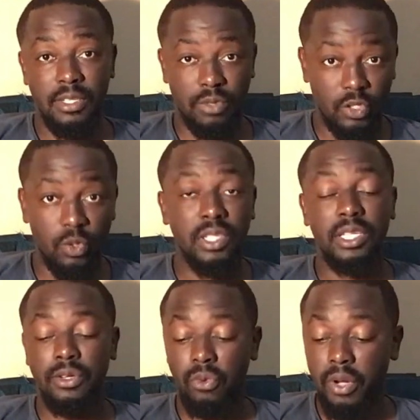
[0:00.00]
That's what John
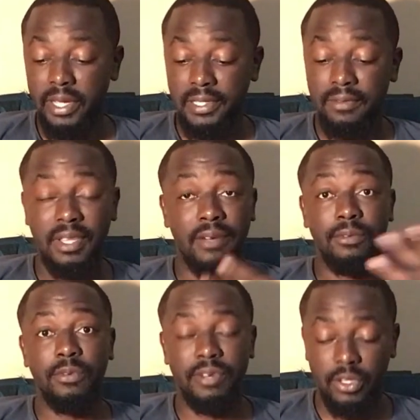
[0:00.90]
Deere requires if they have
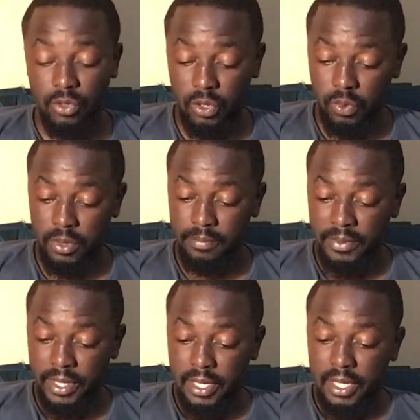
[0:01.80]
to fund your loan.
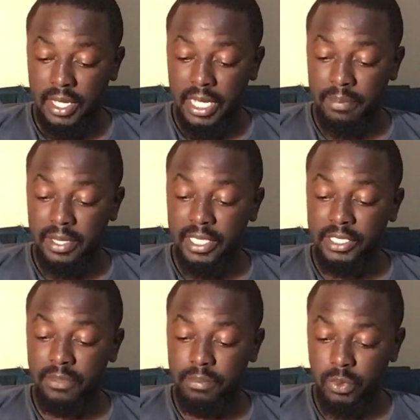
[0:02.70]

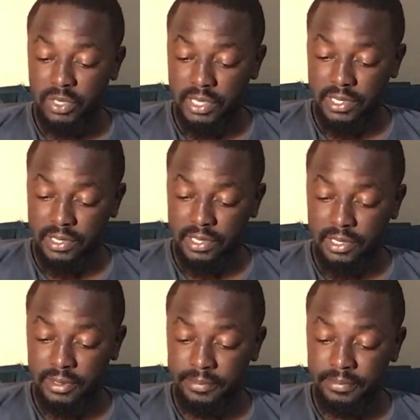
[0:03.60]
Application
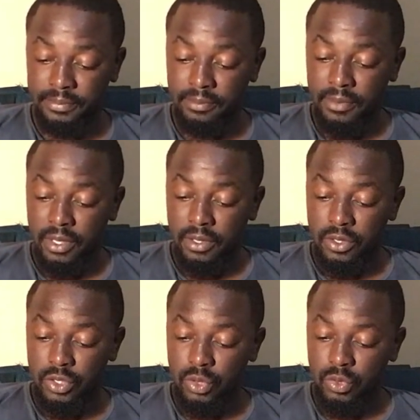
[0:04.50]
processes.
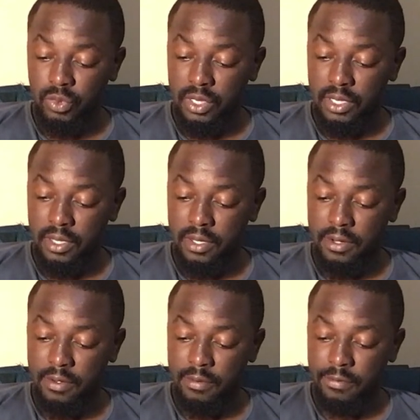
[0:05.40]
Due to the
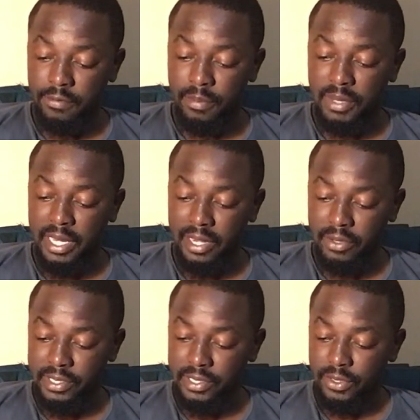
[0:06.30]

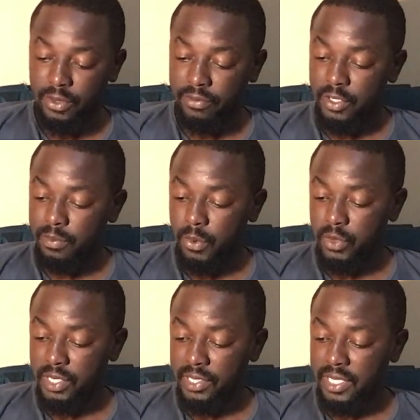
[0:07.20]
formalities of this
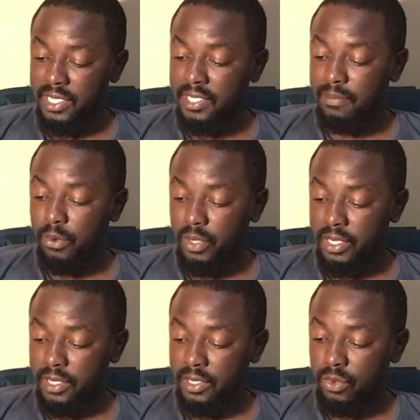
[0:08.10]
process, it is
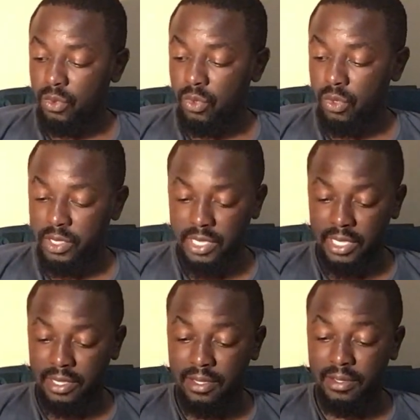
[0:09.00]
important to
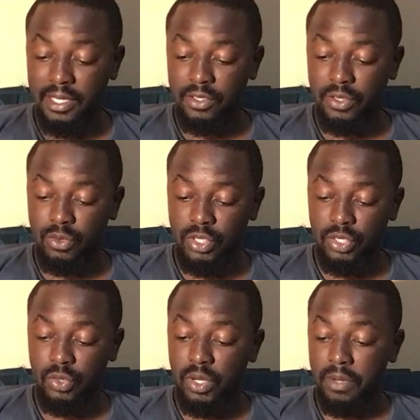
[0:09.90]
contact the institution
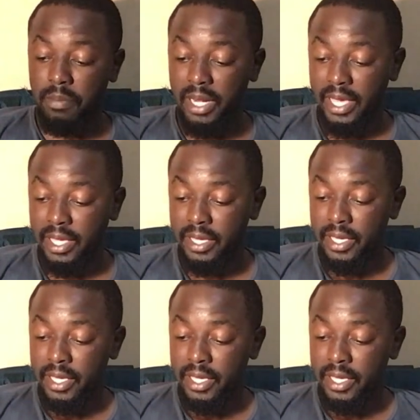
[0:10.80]
you are applying